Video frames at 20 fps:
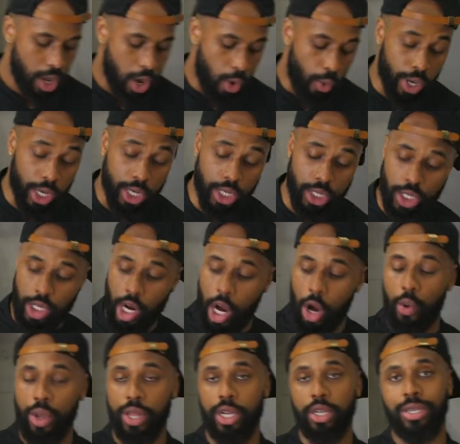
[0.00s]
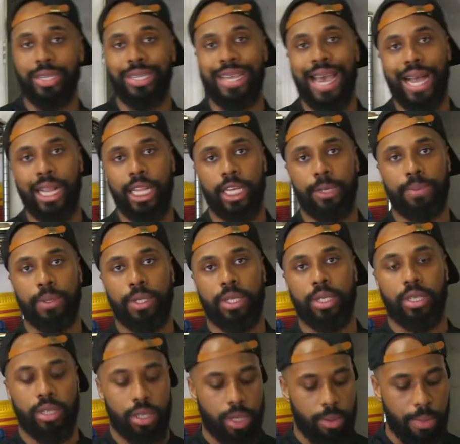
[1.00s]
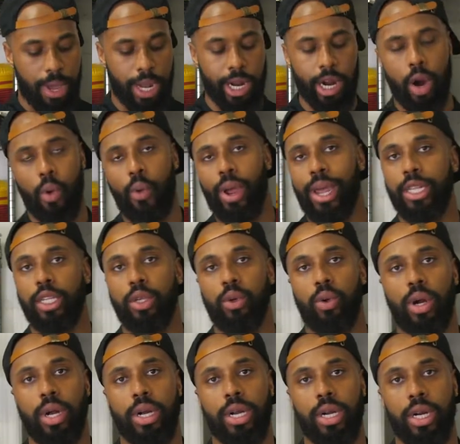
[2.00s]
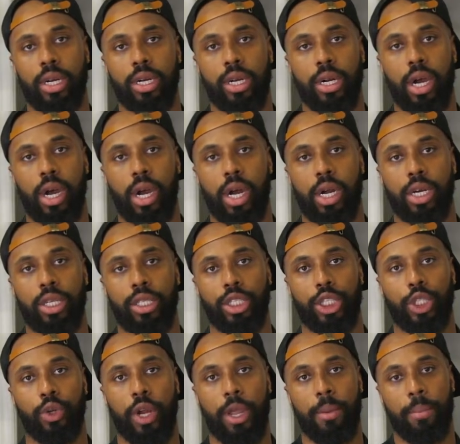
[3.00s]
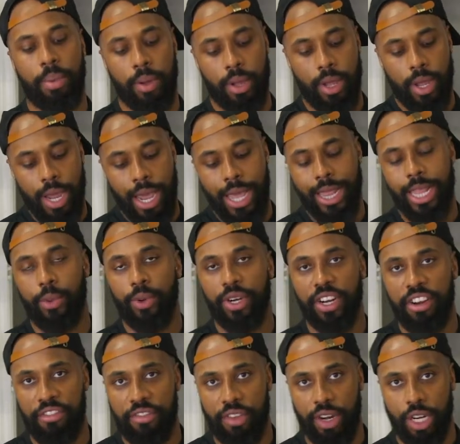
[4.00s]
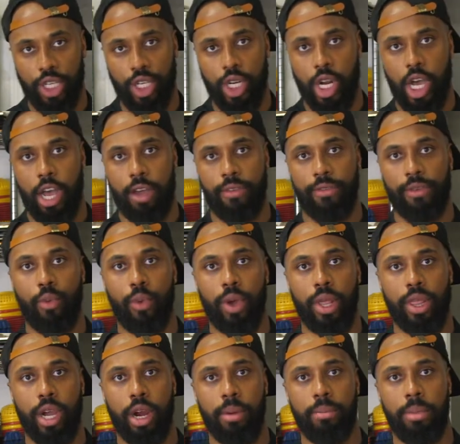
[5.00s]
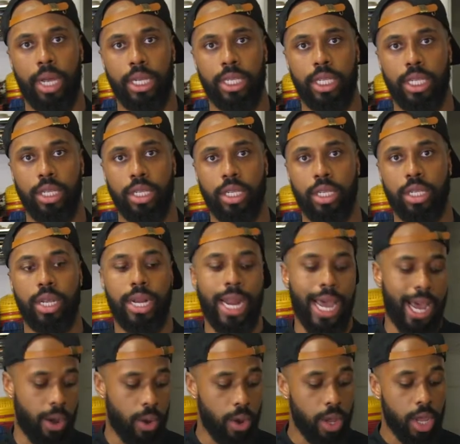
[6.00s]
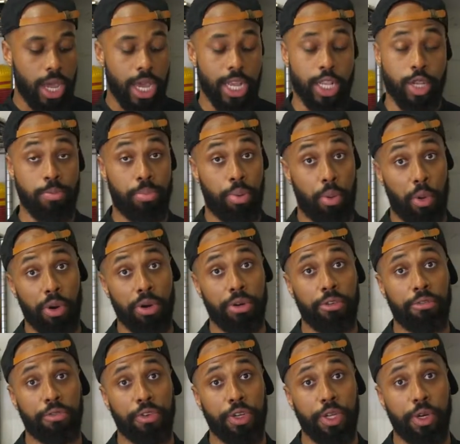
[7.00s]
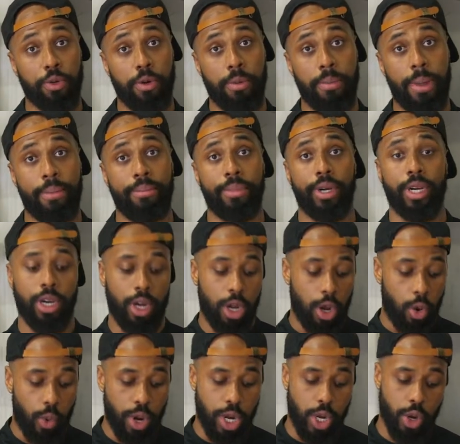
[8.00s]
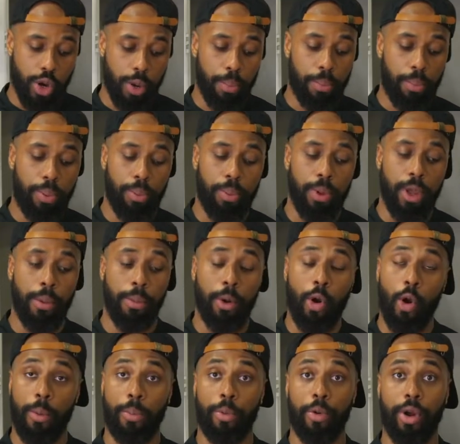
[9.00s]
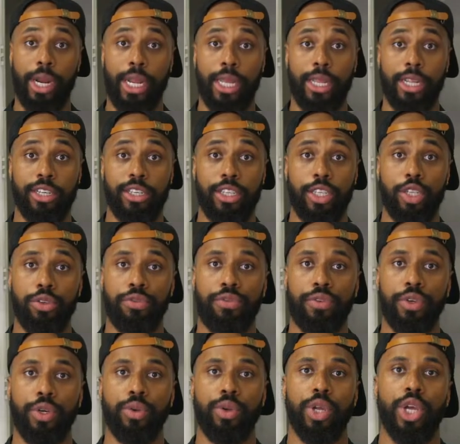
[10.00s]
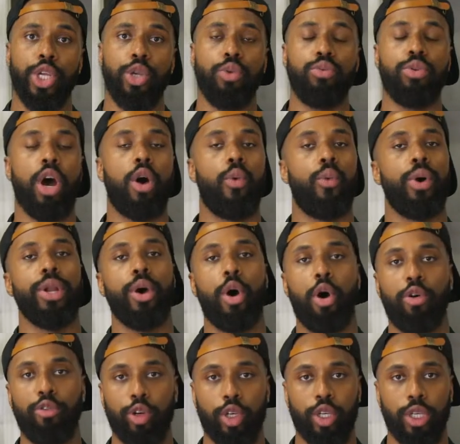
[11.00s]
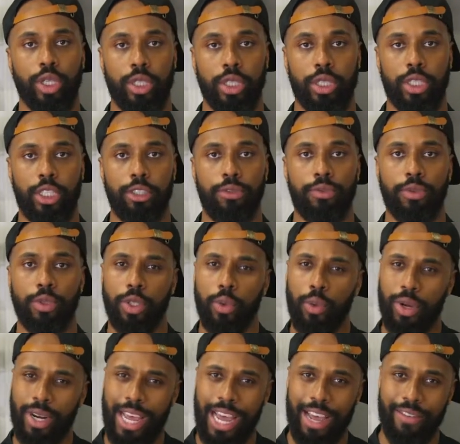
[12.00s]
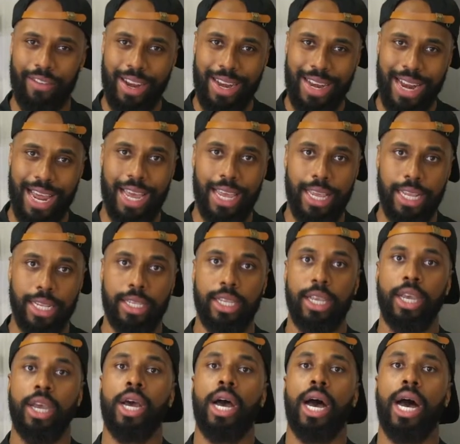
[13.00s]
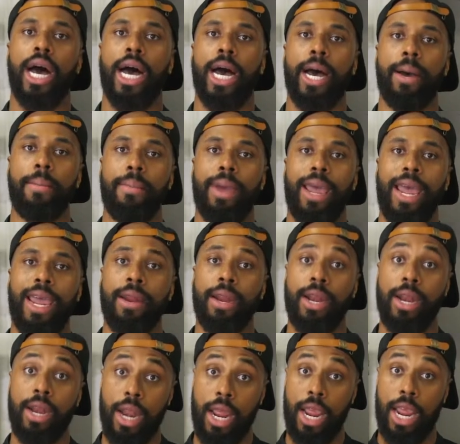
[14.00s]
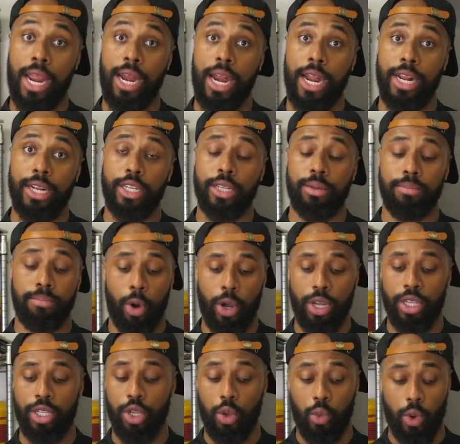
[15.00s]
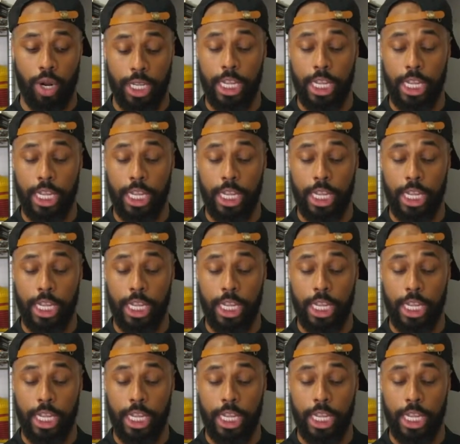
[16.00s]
We're gonna start with our scallops, make our way to our shrimp, and then we're gonna finish it off with our mussels. Now, it's important for you to remember, when you're incorporating your seafood, you don't wanna overcook the seafood. You wanna have it nice and moist. So you wanna